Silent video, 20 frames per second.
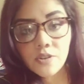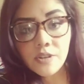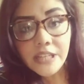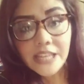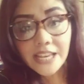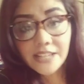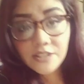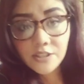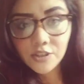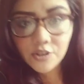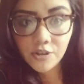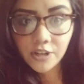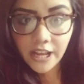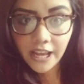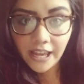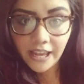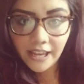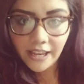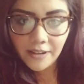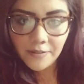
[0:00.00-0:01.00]
so
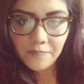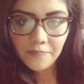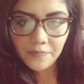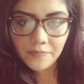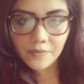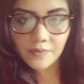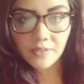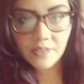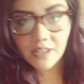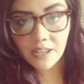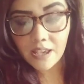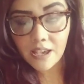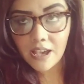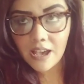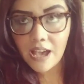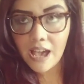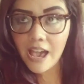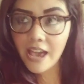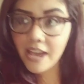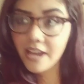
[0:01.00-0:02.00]
yesterday,
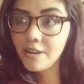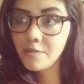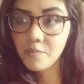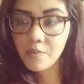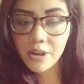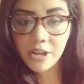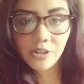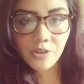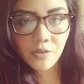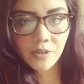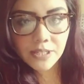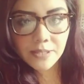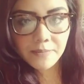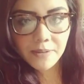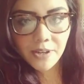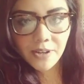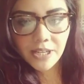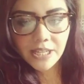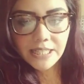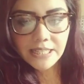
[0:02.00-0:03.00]
I had a brand new
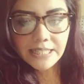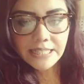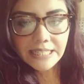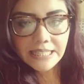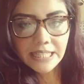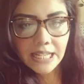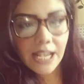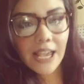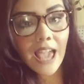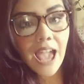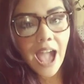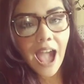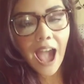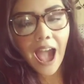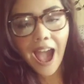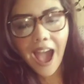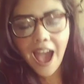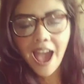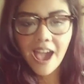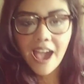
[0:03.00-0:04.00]
experience.
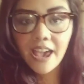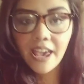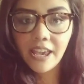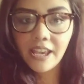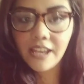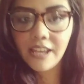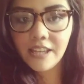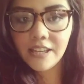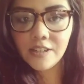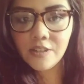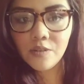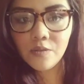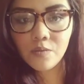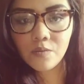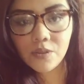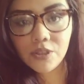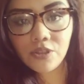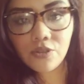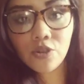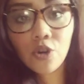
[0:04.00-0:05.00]
I
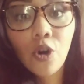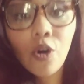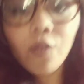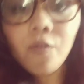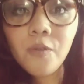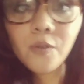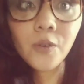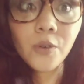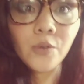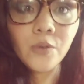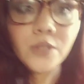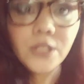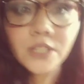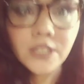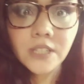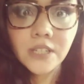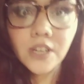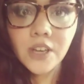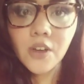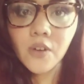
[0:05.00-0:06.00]
went to Whole
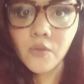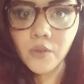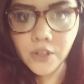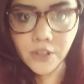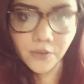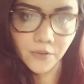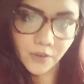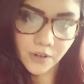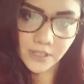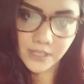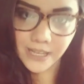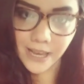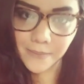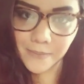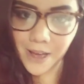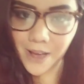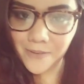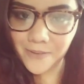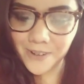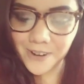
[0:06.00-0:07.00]
Foods for the first
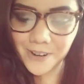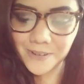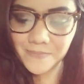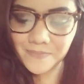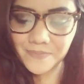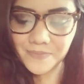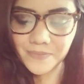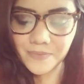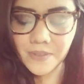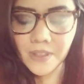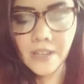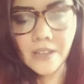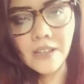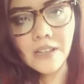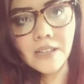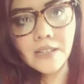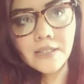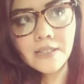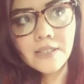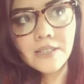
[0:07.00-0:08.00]
time ever.
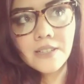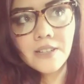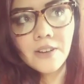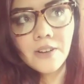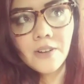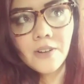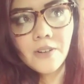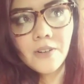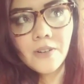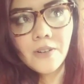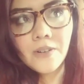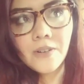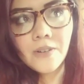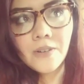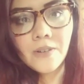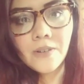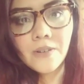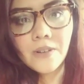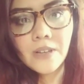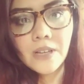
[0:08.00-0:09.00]

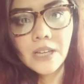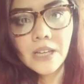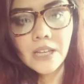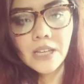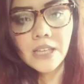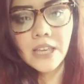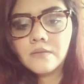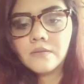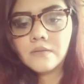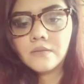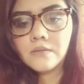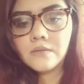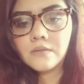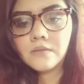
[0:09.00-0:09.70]
So, yeah.